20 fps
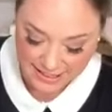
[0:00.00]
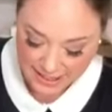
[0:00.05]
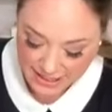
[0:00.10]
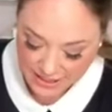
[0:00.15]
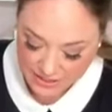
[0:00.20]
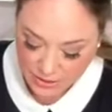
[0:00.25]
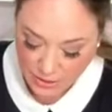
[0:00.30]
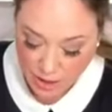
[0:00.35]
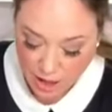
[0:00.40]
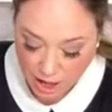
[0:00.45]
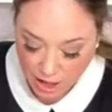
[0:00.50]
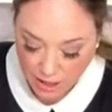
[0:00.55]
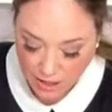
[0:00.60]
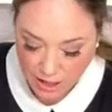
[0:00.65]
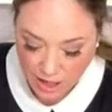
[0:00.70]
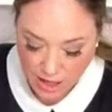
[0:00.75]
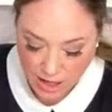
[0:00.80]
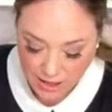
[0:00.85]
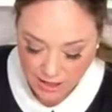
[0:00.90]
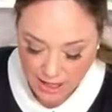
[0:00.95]
So I'll
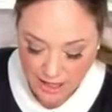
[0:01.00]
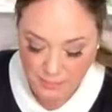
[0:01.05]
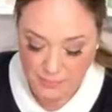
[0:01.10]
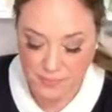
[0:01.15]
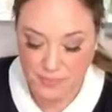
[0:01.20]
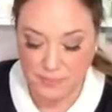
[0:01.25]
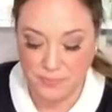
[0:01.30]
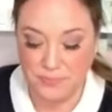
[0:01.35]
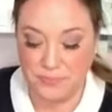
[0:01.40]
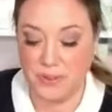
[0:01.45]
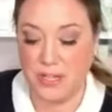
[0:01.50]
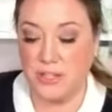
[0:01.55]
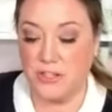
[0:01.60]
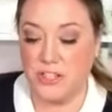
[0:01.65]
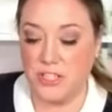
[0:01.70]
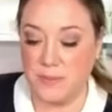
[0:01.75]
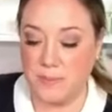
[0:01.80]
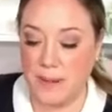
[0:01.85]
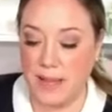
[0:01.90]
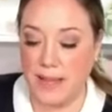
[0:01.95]
call up,
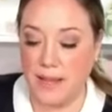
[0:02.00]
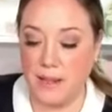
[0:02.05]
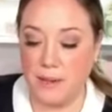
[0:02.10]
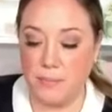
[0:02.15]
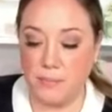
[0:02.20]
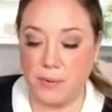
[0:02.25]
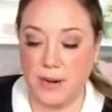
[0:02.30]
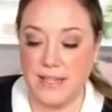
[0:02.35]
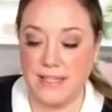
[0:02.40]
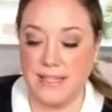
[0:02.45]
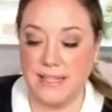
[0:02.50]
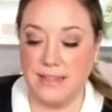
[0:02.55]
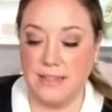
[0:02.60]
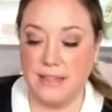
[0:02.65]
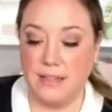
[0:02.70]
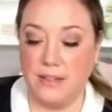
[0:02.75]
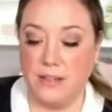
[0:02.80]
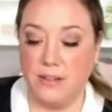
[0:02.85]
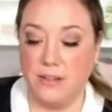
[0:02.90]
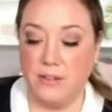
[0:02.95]
just by pressing the
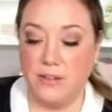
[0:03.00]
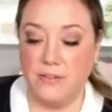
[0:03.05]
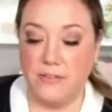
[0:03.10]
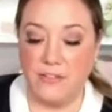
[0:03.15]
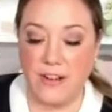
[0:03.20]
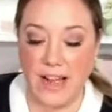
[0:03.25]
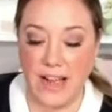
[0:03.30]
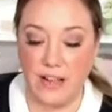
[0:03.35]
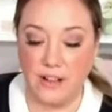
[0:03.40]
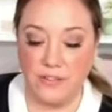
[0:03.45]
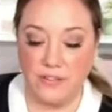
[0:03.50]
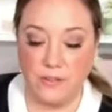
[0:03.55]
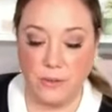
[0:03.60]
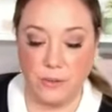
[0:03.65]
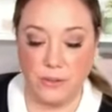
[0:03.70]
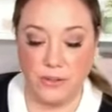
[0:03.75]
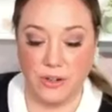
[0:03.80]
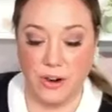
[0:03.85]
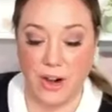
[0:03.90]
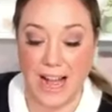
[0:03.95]
little file
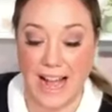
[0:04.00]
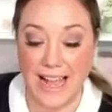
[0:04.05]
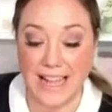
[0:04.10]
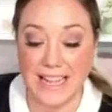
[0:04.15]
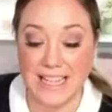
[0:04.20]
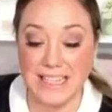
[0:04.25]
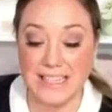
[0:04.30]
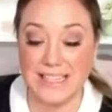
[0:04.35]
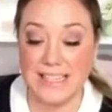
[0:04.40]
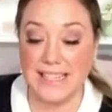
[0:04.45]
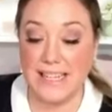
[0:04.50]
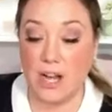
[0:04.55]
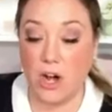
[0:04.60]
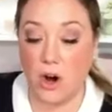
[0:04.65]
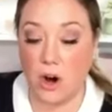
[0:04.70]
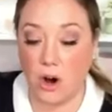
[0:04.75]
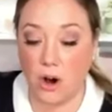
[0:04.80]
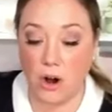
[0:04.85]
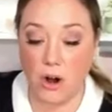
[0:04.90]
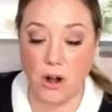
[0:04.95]
folder, I can see
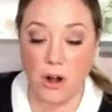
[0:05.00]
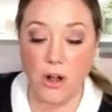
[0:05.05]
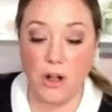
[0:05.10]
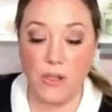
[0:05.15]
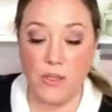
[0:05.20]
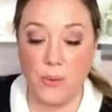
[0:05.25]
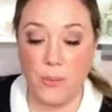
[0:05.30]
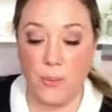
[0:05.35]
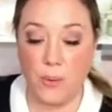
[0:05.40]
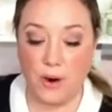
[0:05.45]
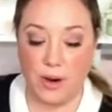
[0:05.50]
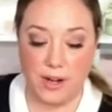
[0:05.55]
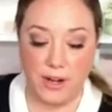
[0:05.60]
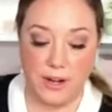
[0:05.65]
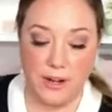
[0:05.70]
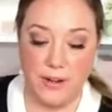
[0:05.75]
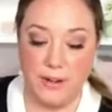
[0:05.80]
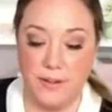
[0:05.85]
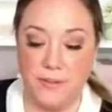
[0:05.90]
all the work